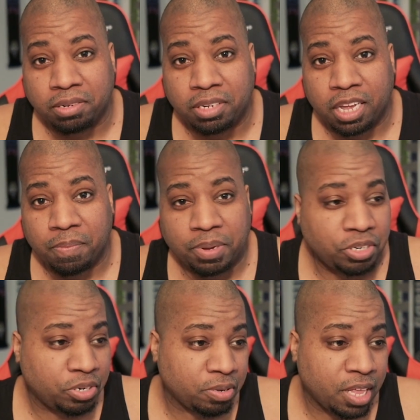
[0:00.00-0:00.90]
taking pictures of
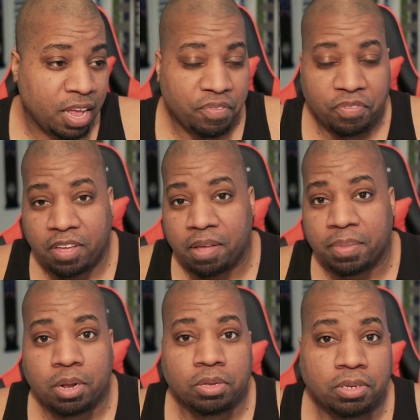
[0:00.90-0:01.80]
your life, your family, and
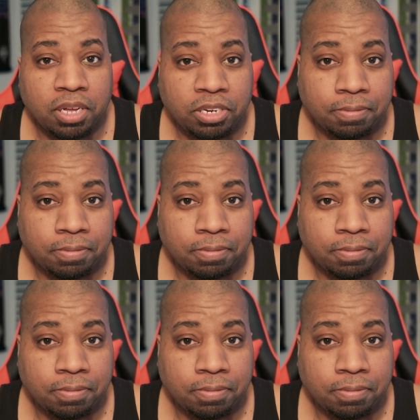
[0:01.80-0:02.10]
all such,